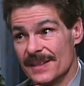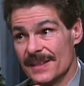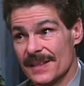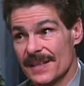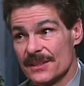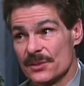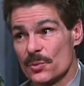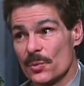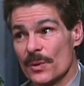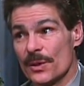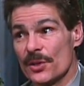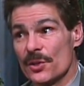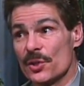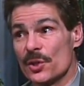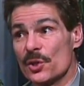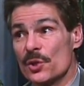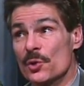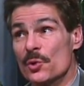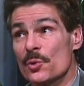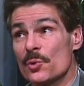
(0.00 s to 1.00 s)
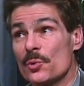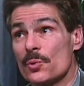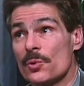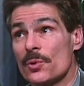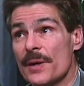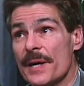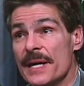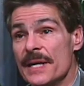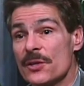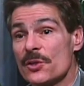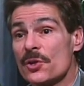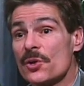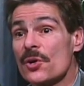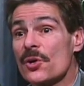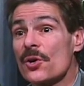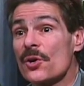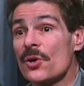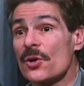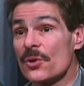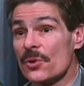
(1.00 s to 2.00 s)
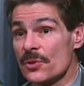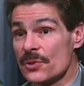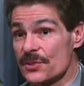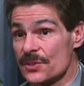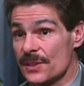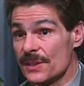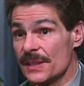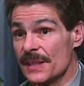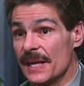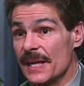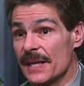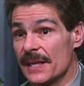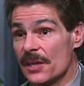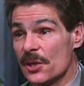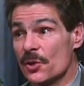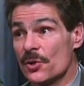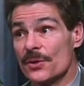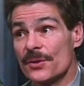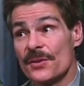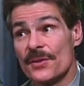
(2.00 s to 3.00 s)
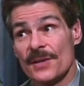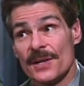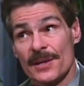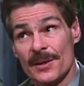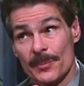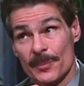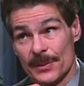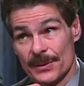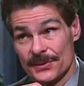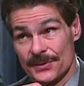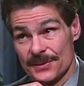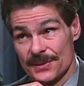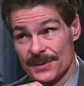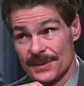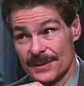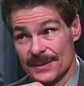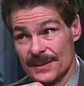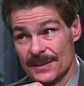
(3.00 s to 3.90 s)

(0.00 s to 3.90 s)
That's one of the great hurdles in getting a good therapist.